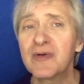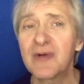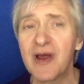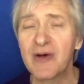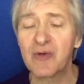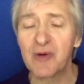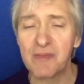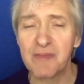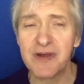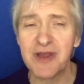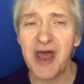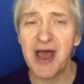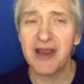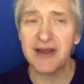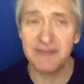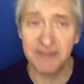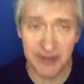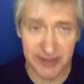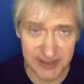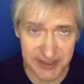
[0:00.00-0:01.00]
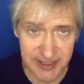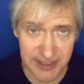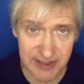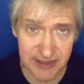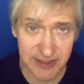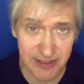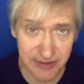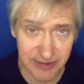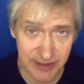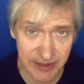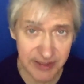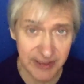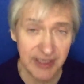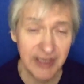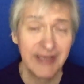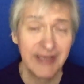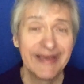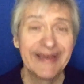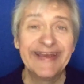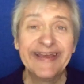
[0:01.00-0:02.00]
Now we're nine months into it,
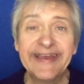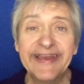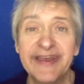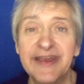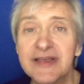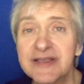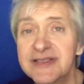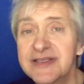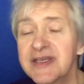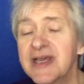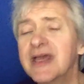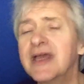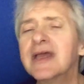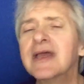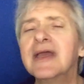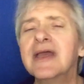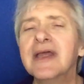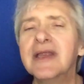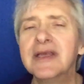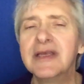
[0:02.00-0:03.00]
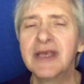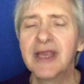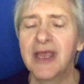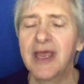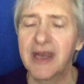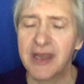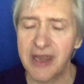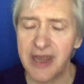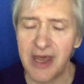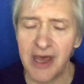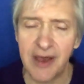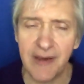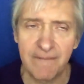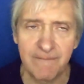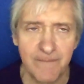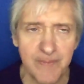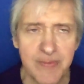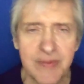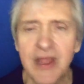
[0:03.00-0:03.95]
is in, in um,